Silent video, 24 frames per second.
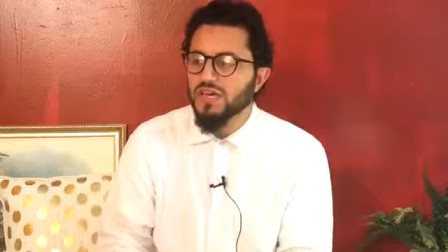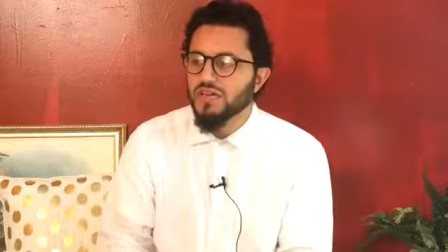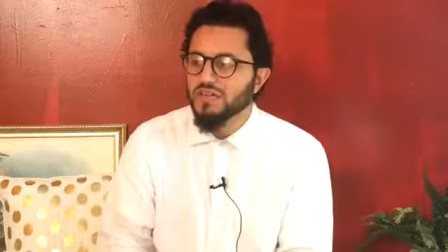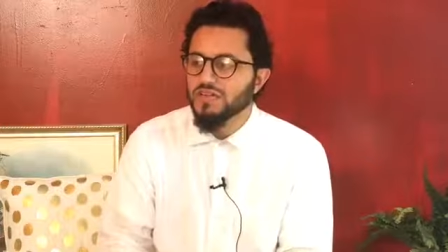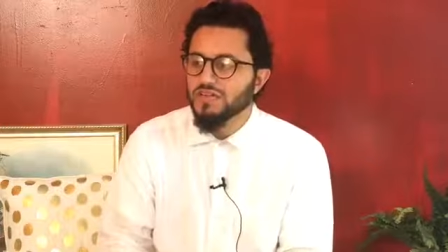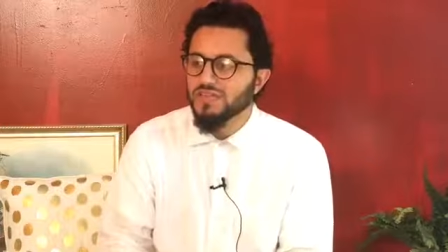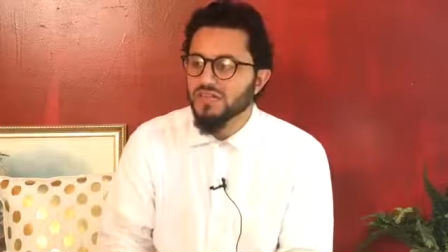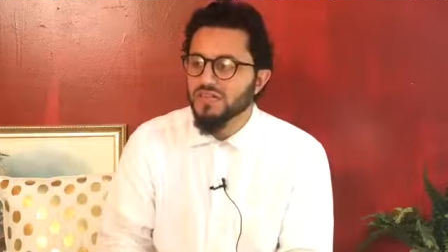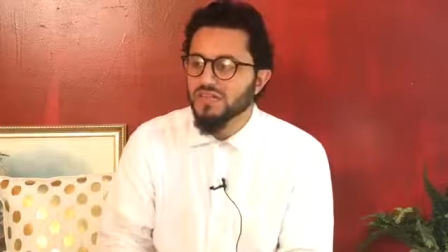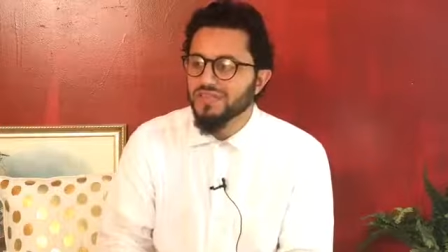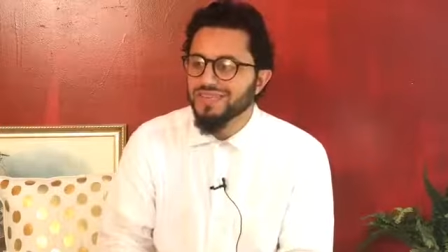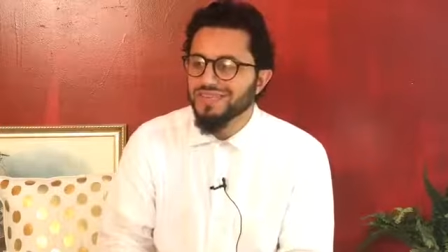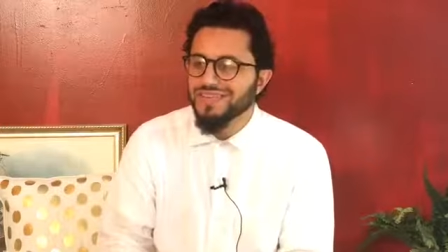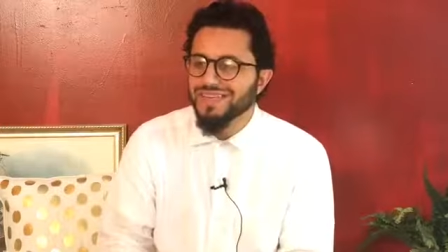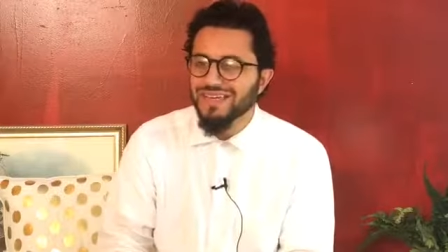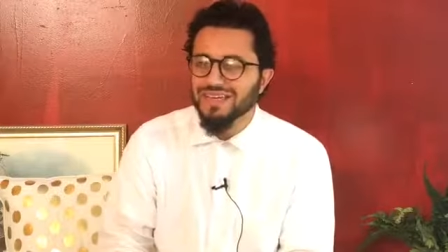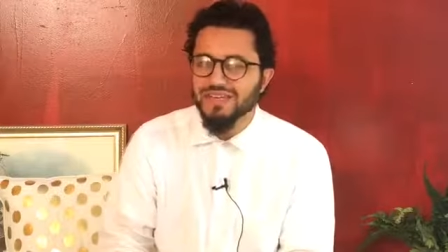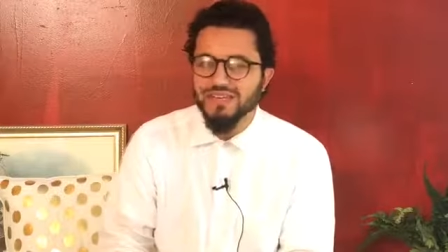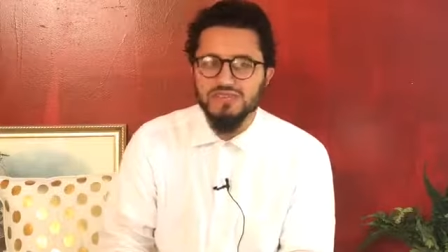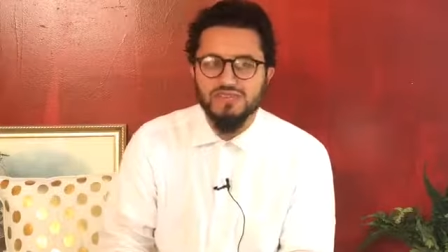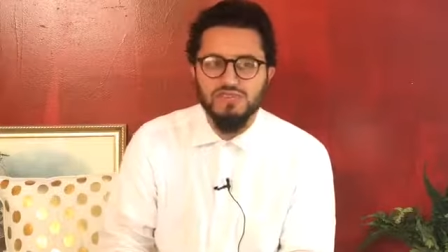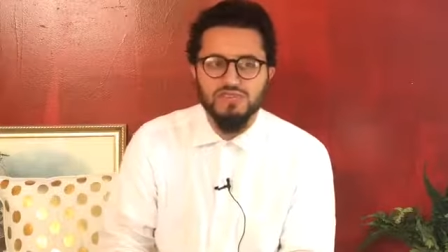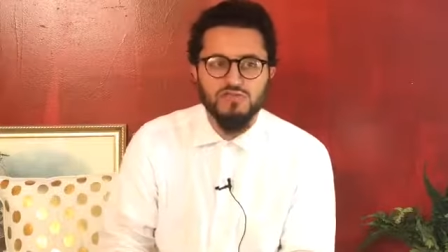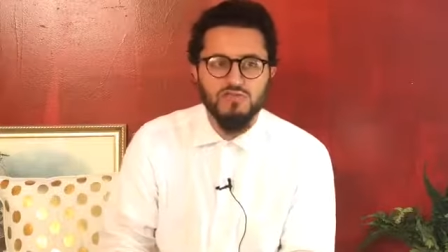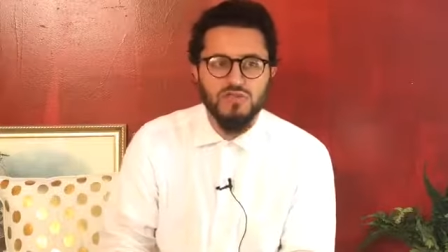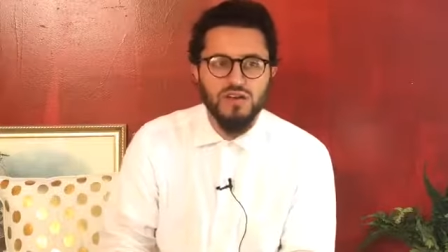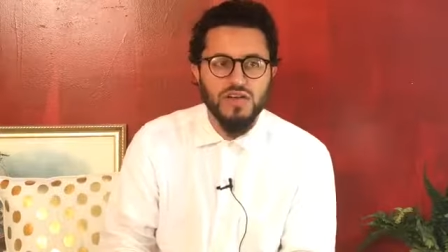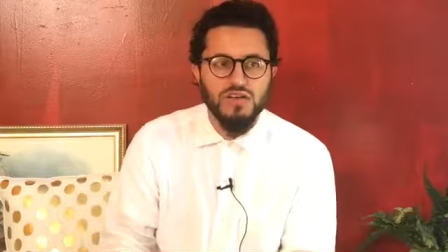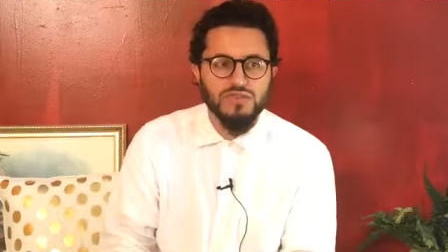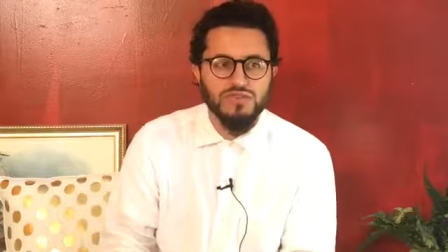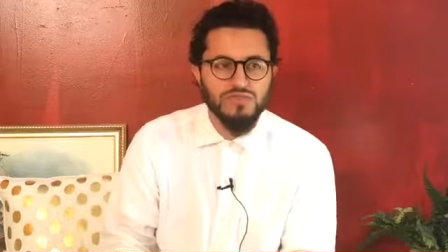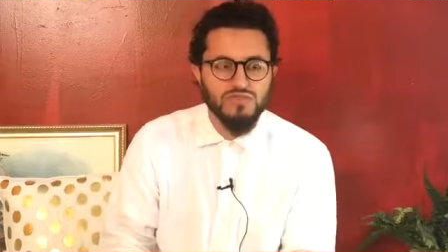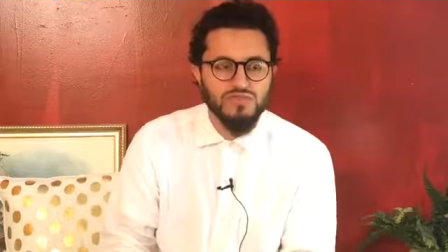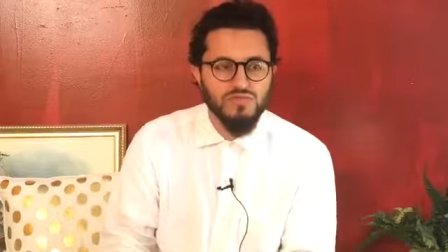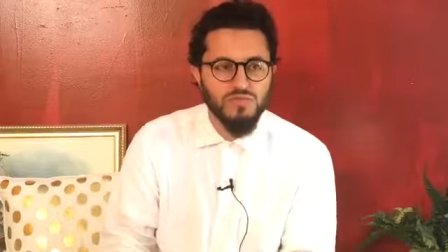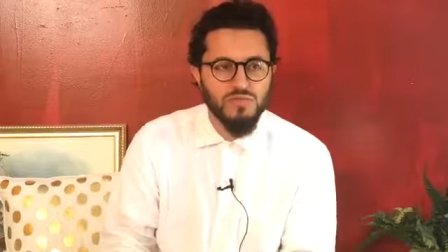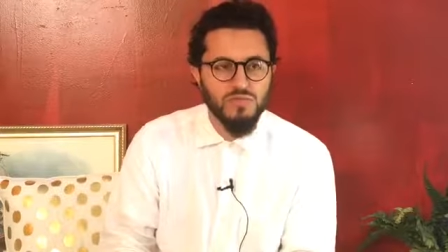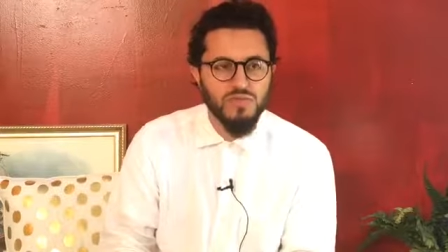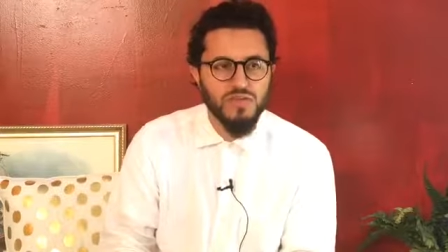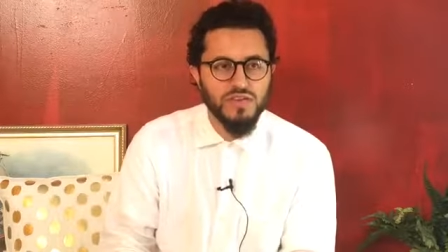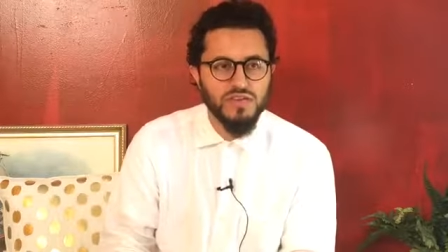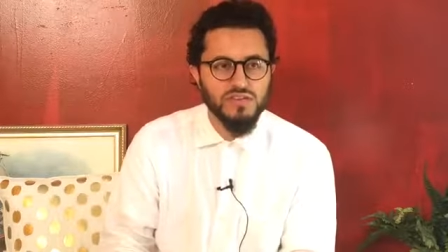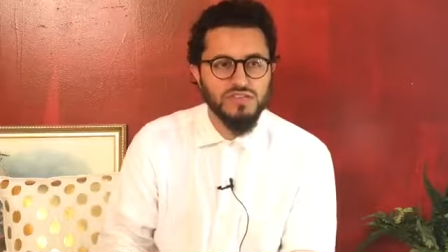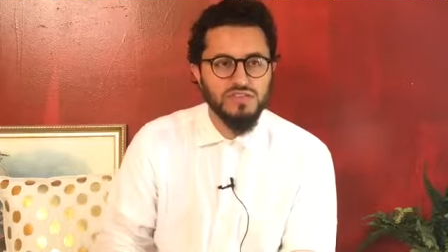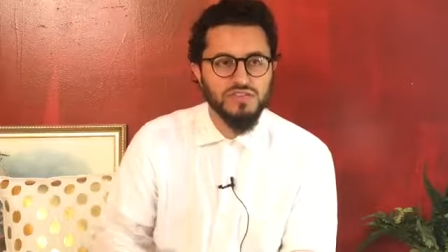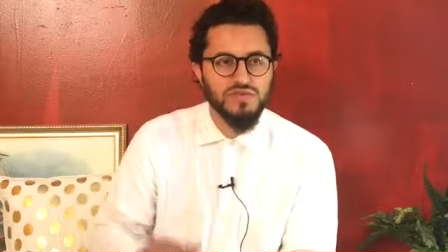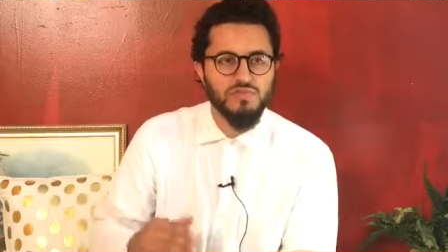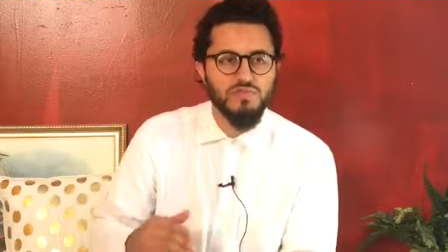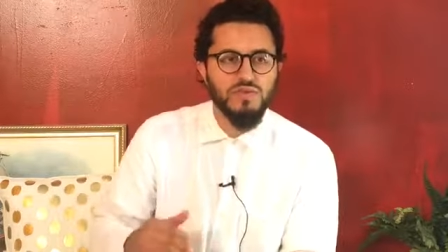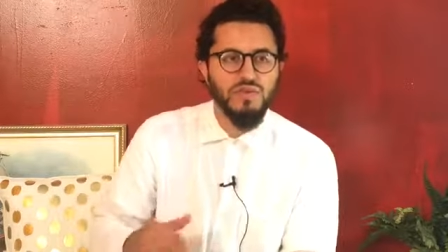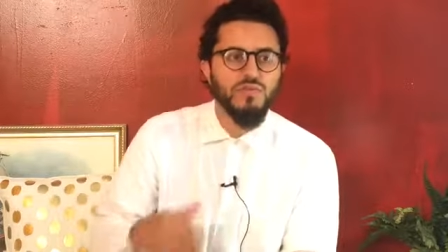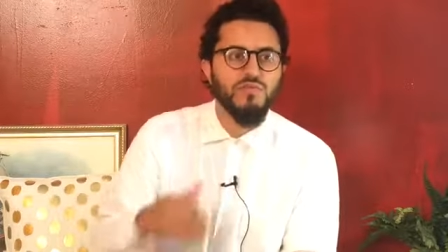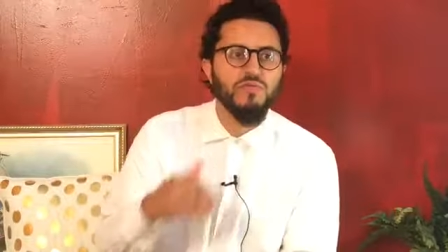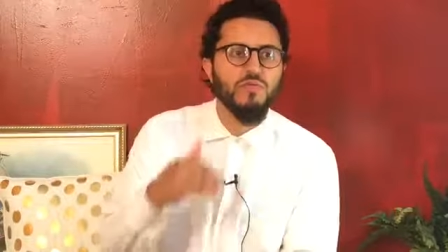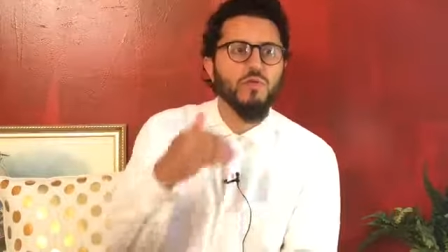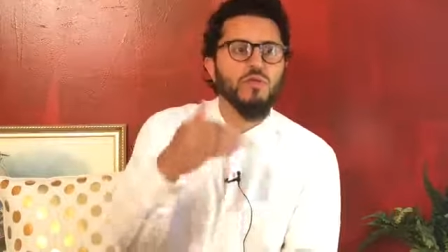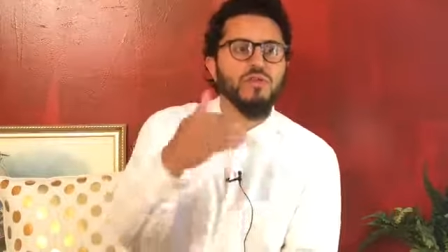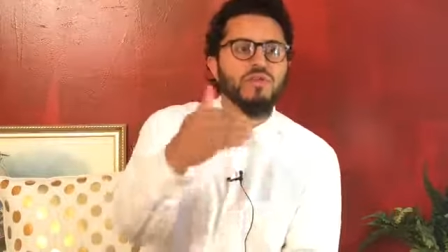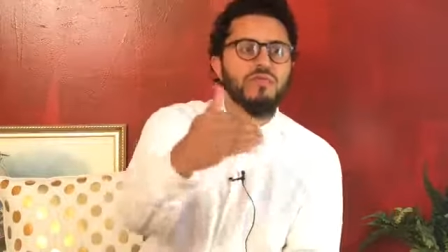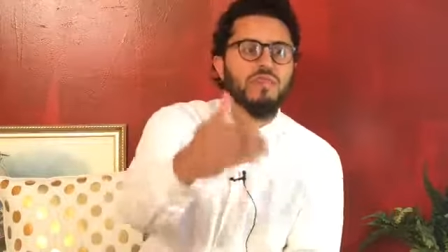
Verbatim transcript: says, sickness, trials, and tribulations before